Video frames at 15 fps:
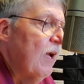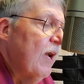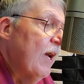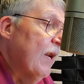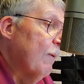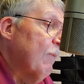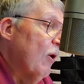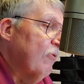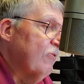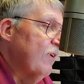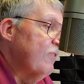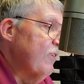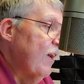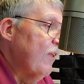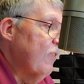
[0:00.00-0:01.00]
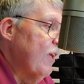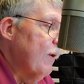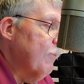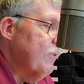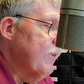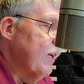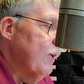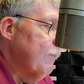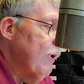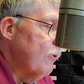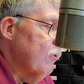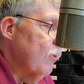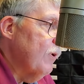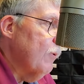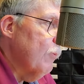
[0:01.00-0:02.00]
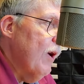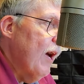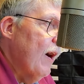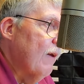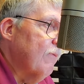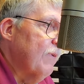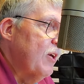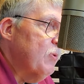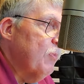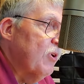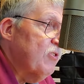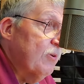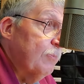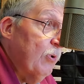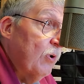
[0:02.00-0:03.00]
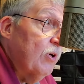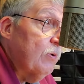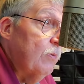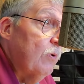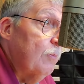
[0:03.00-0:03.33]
and I'm also, it's the other thing, I was thinking about doing a Facebook support group.